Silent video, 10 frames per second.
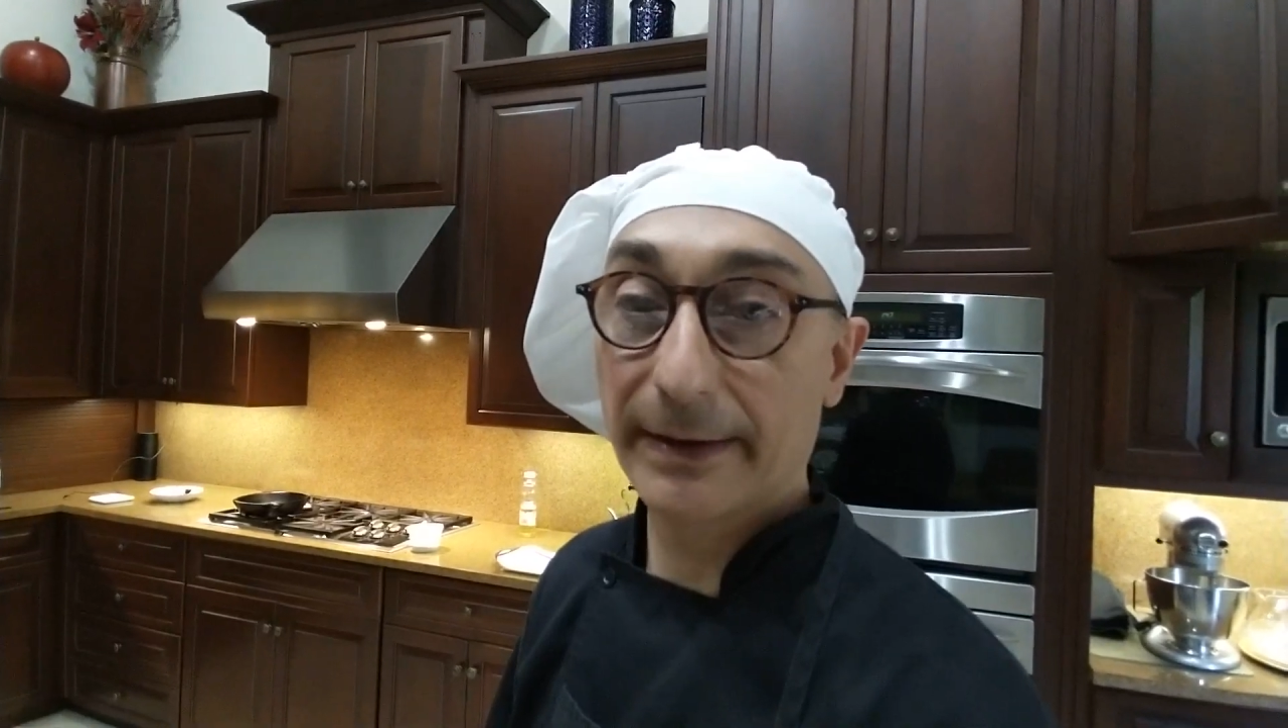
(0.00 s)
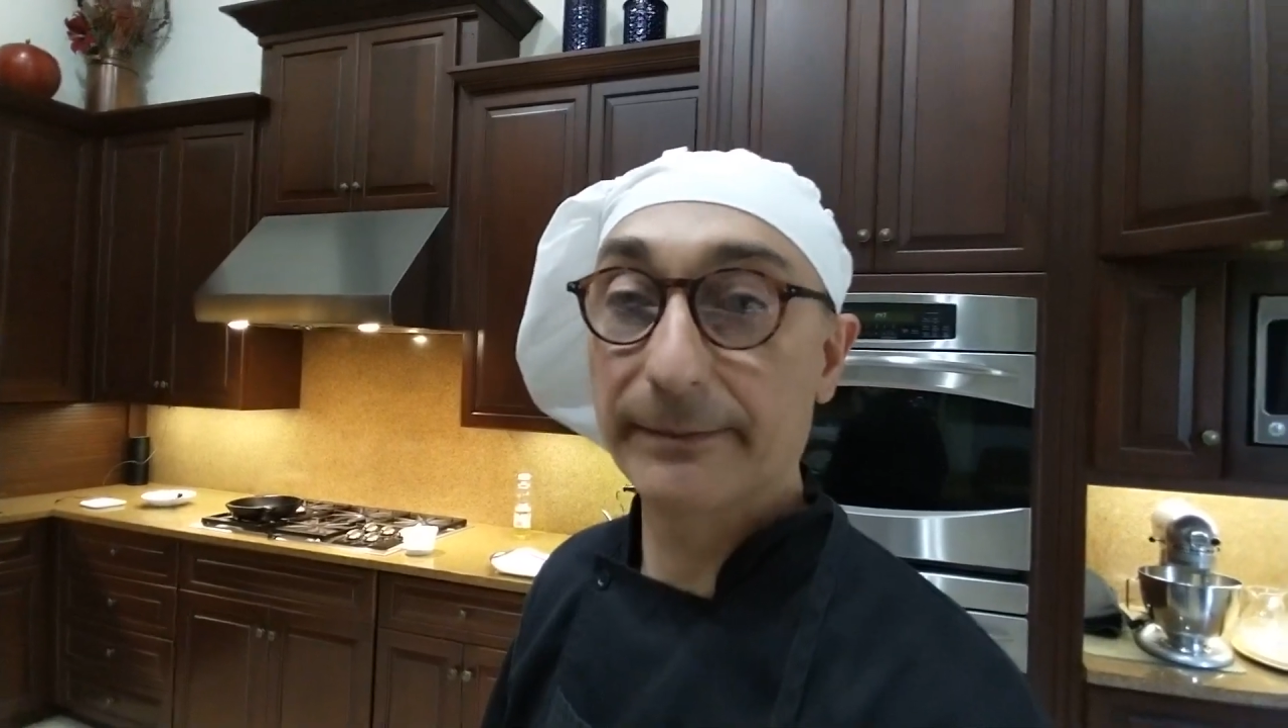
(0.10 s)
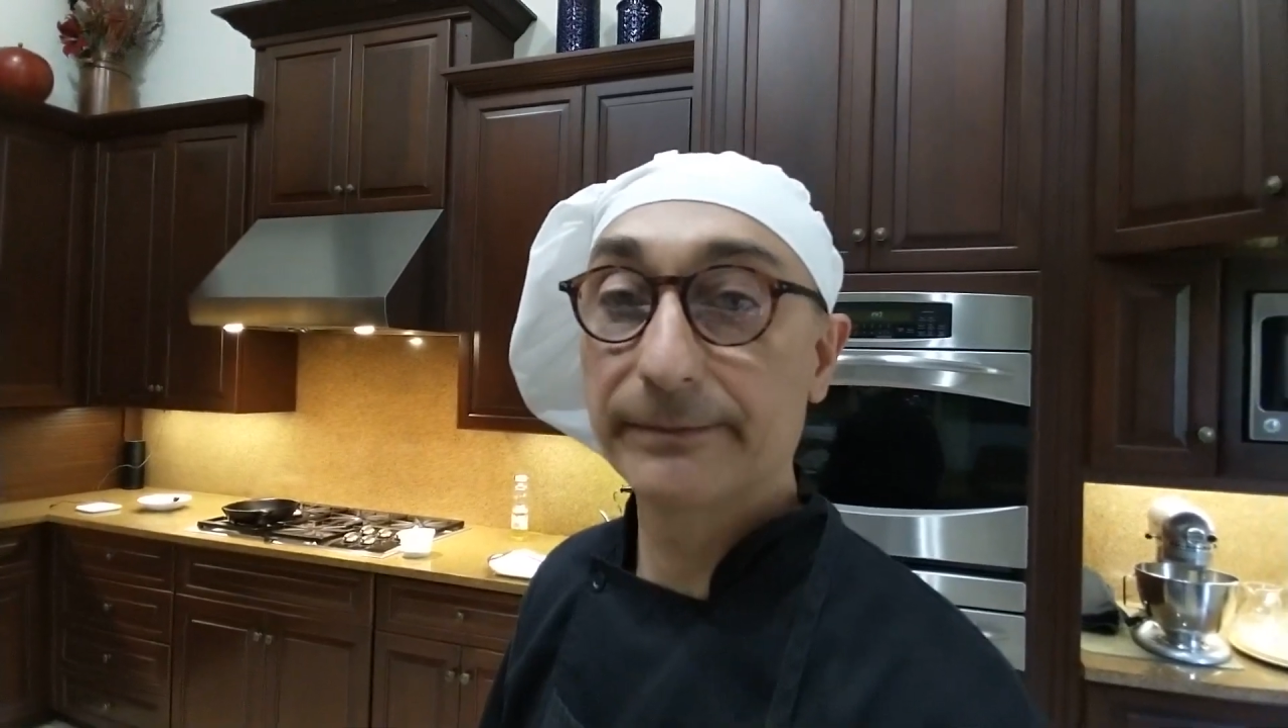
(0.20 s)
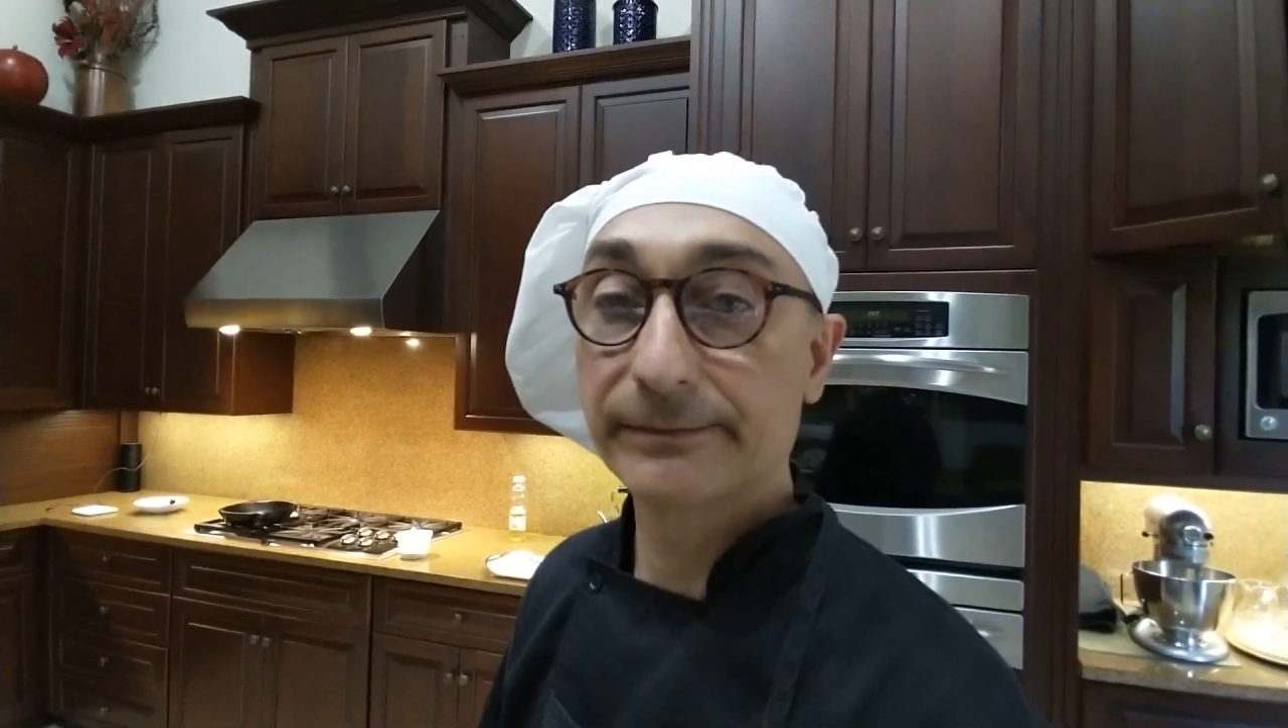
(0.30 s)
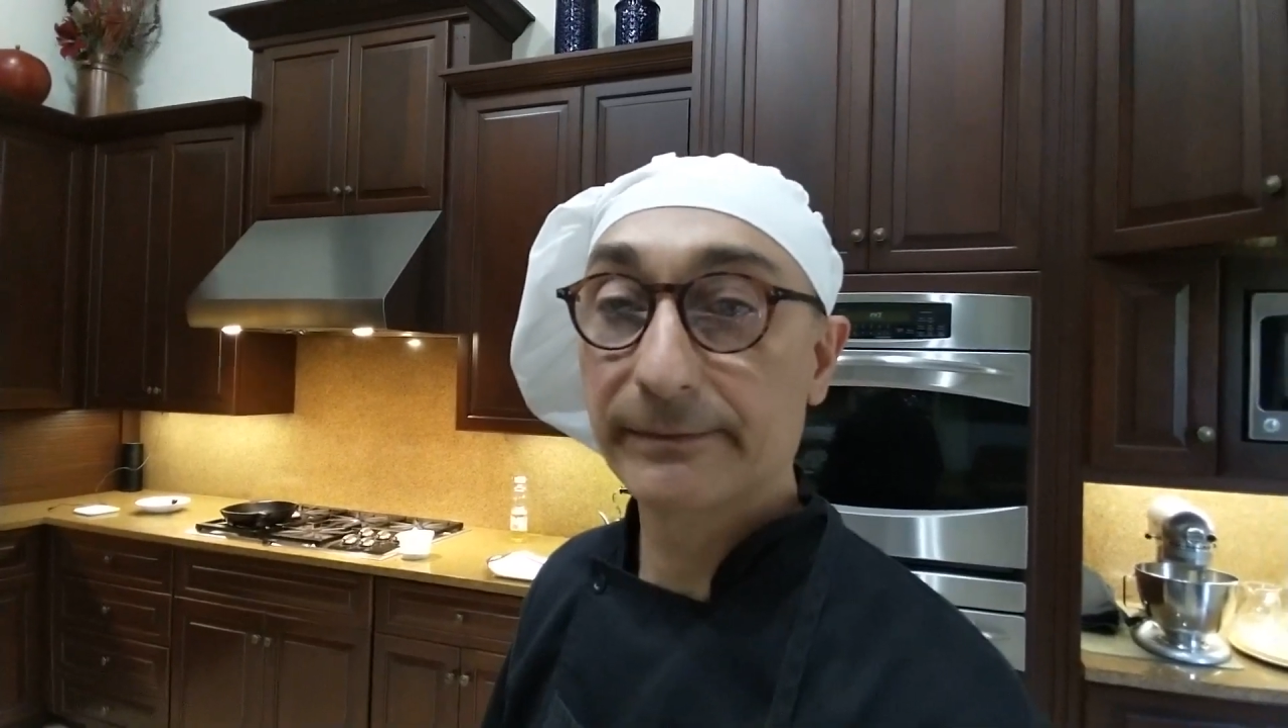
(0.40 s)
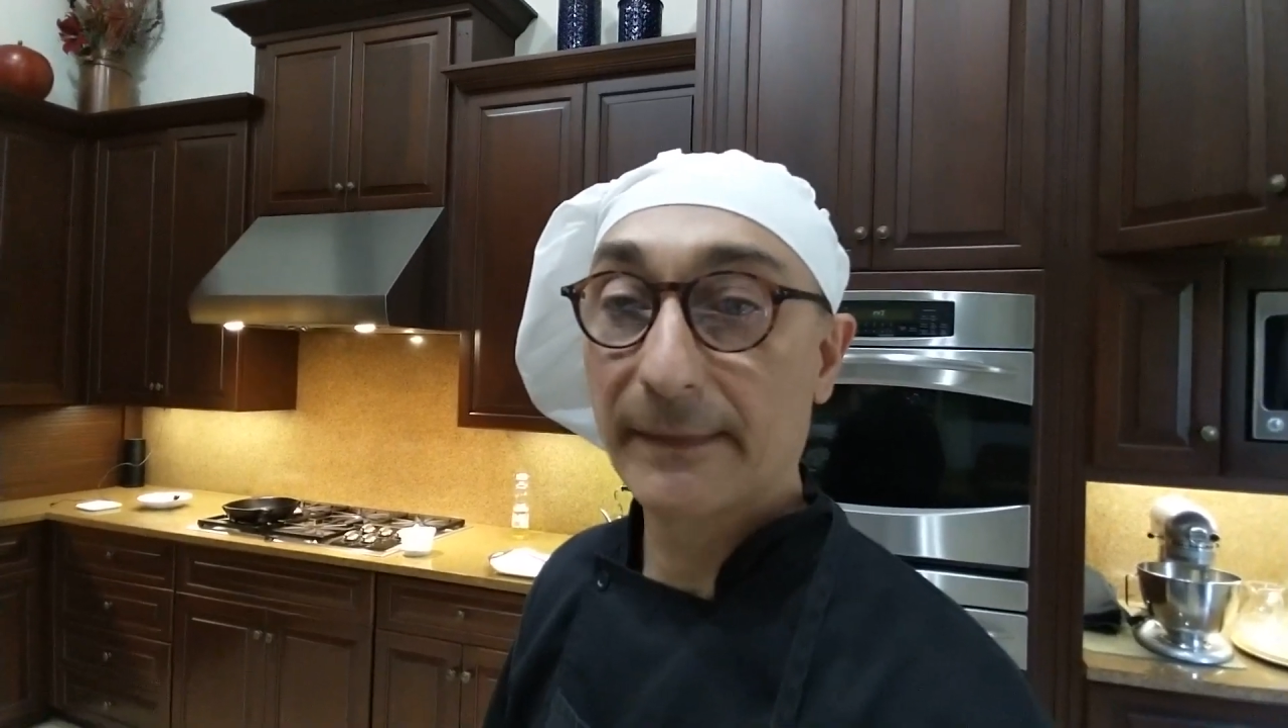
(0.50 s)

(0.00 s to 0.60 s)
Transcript: it